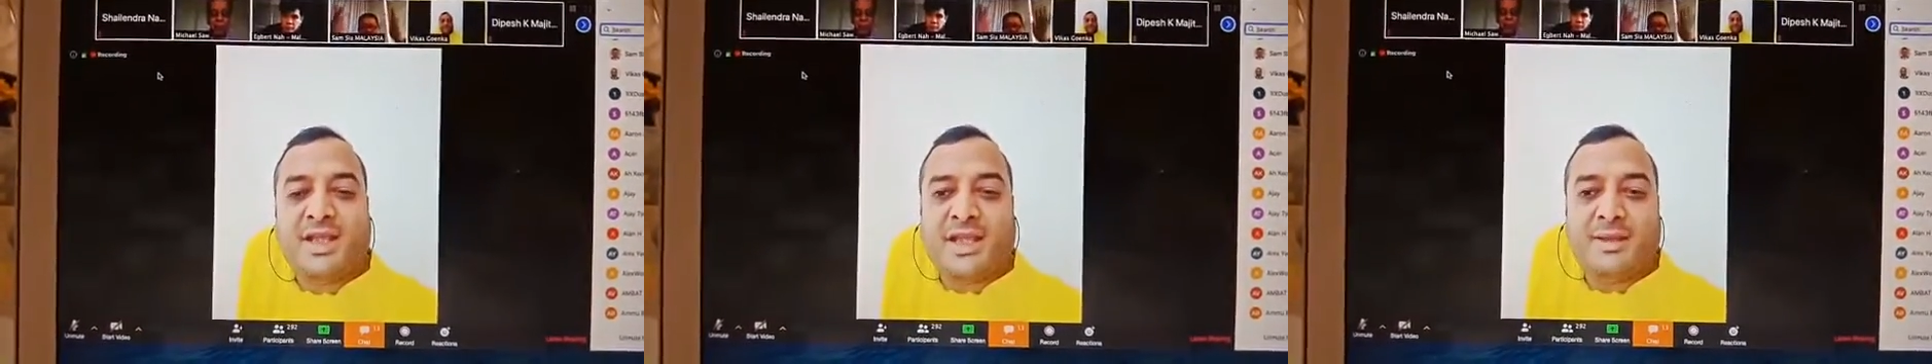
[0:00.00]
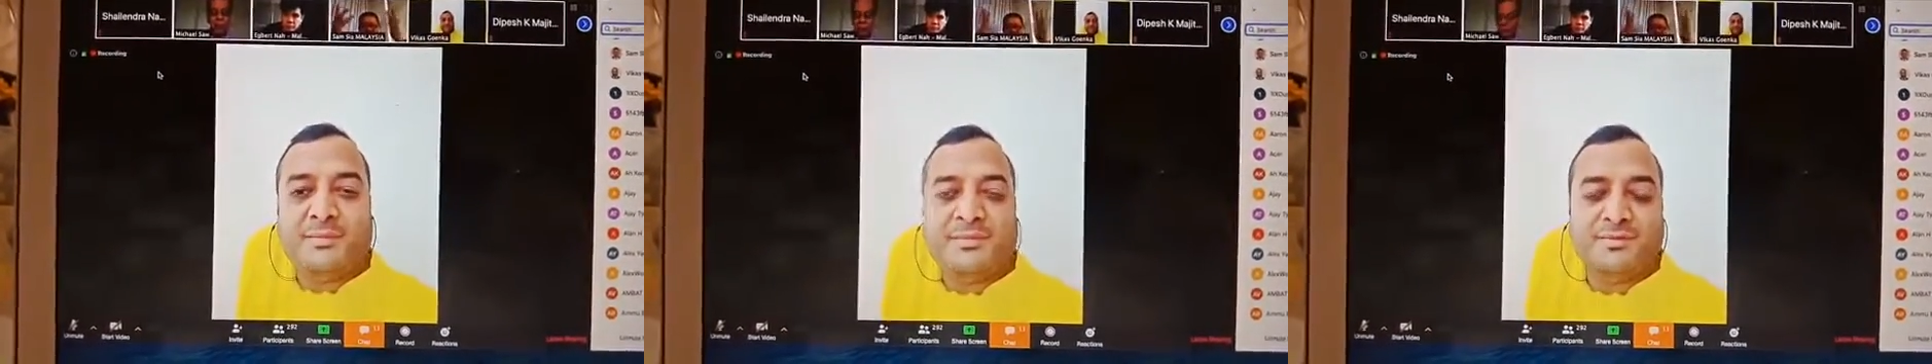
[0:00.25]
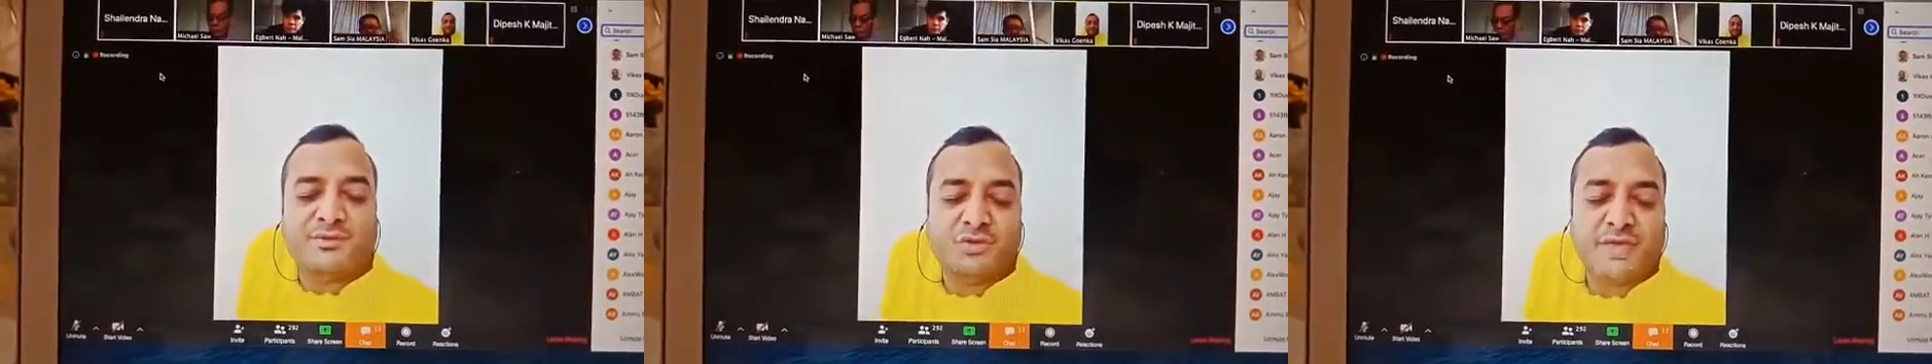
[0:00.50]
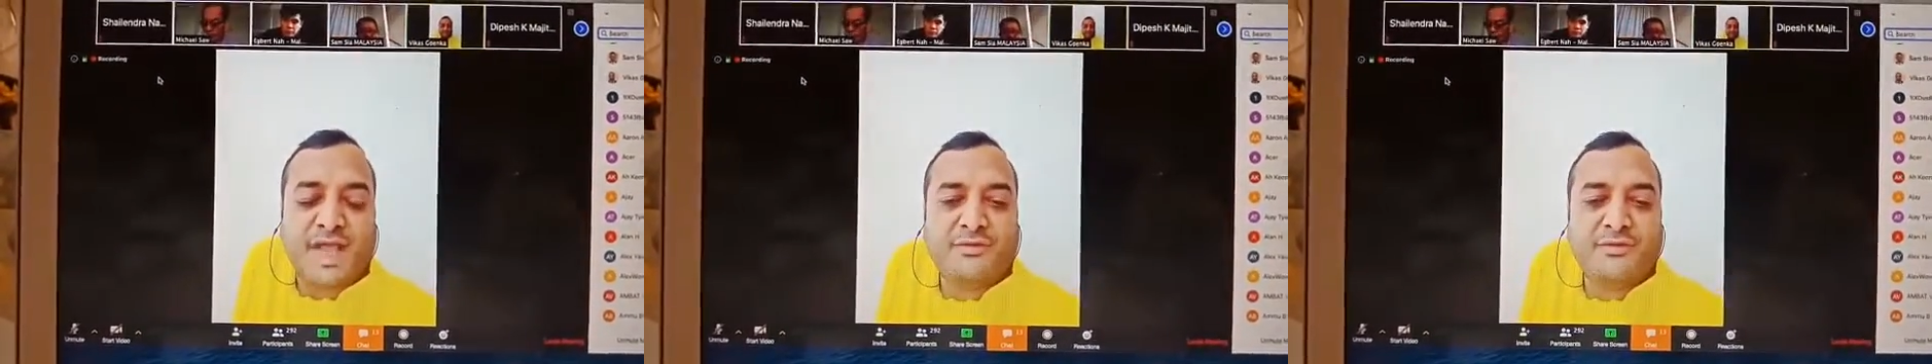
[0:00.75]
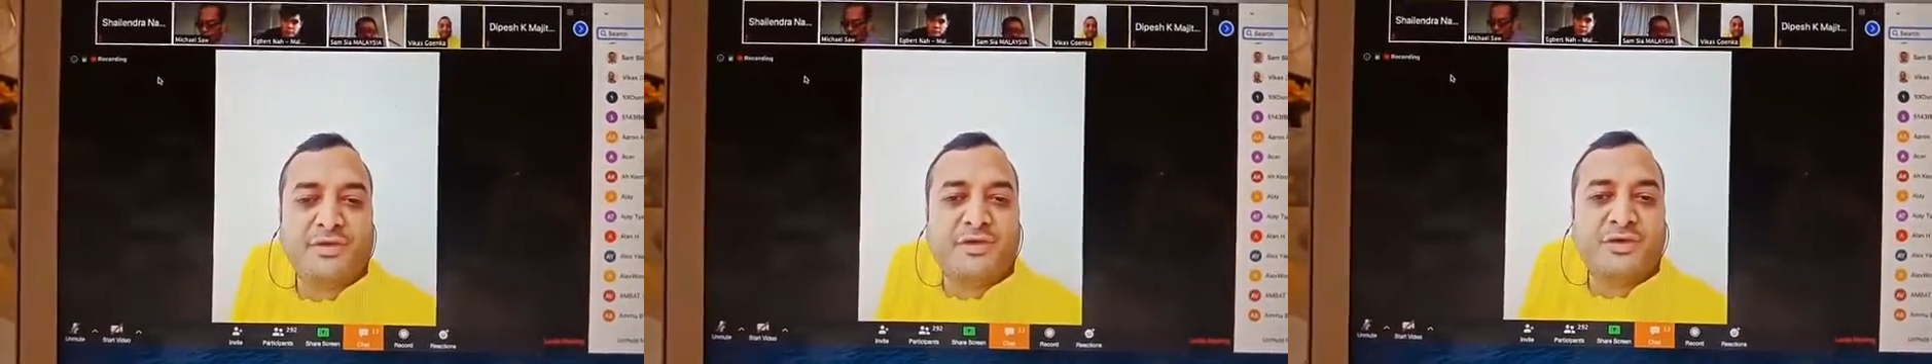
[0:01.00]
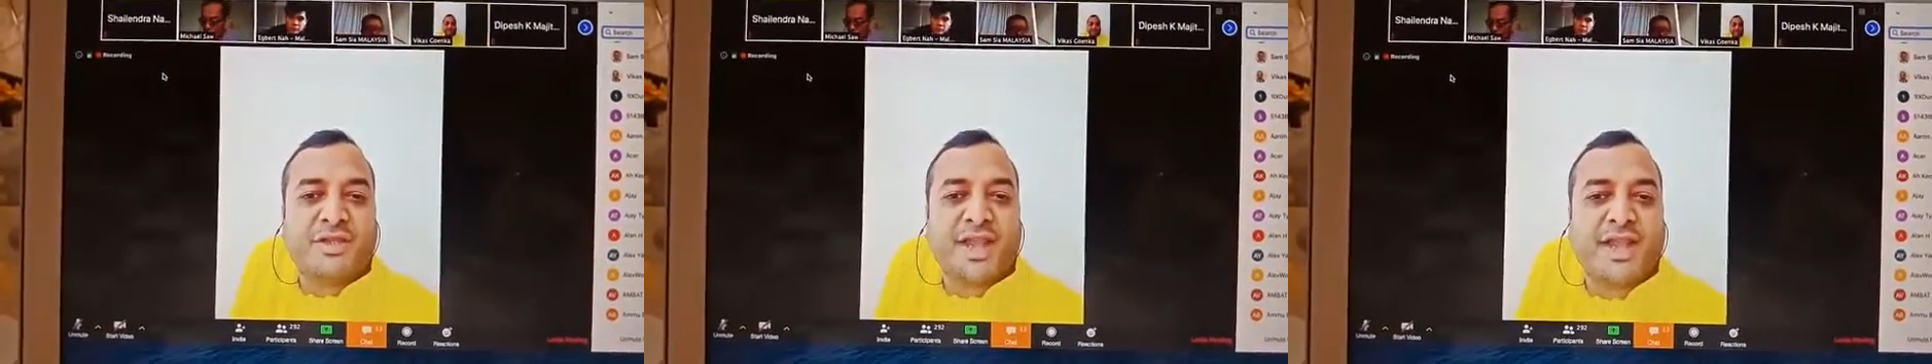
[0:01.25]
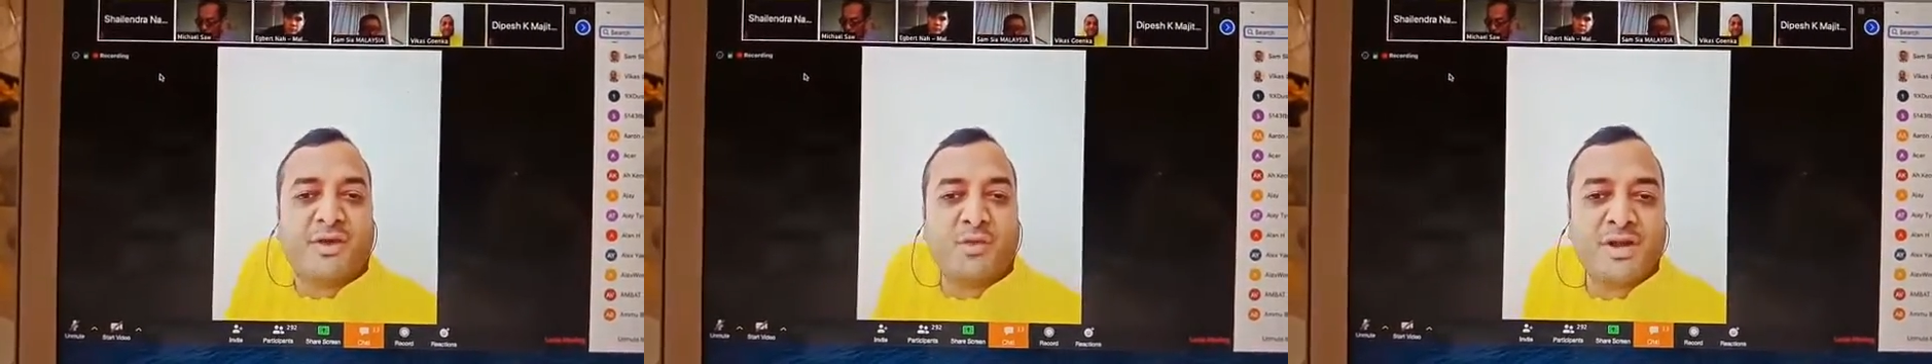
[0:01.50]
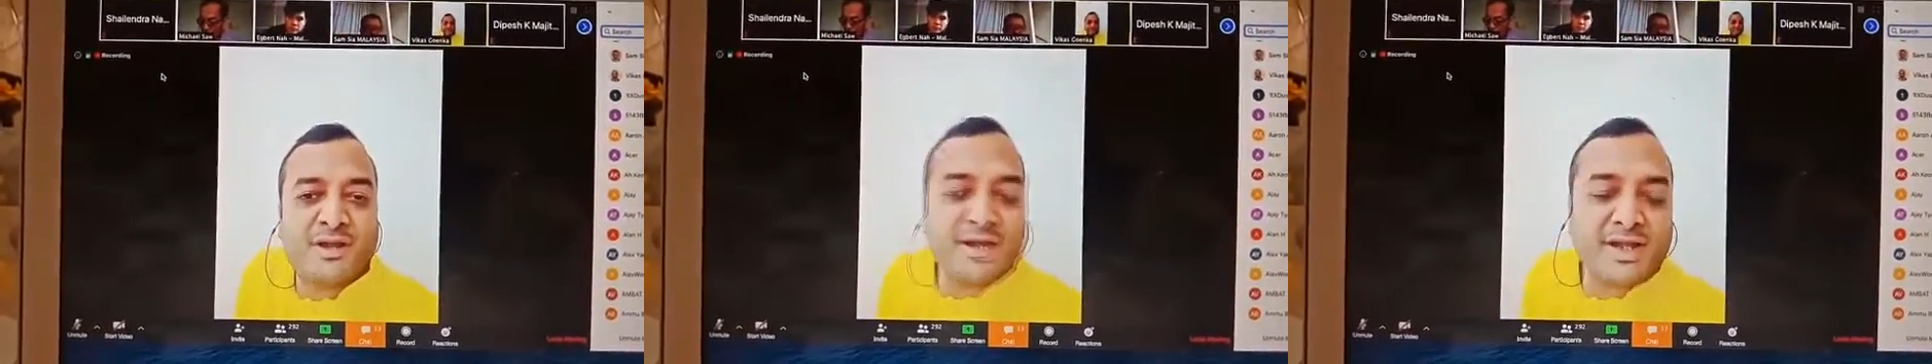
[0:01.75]
I am so thankful to Kangen
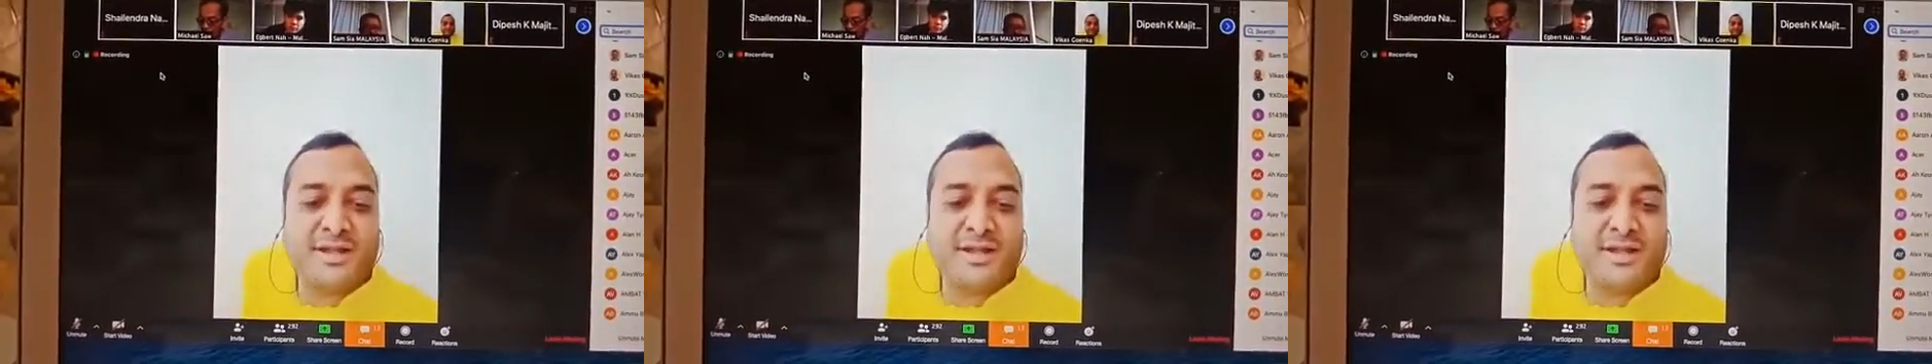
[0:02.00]
Water.